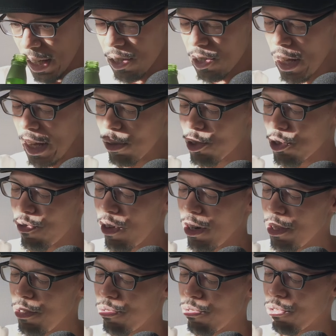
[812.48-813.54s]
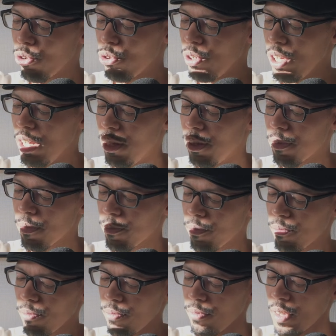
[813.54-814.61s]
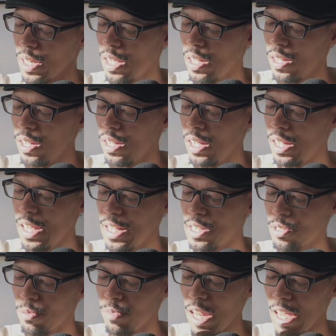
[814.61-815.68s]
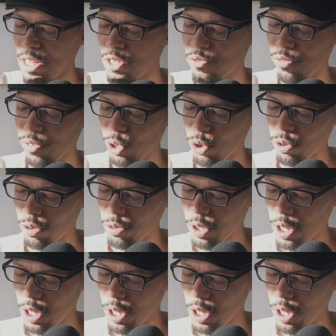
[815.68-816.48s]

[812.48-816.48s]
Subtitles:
is that it was very fruity. It had some nice floral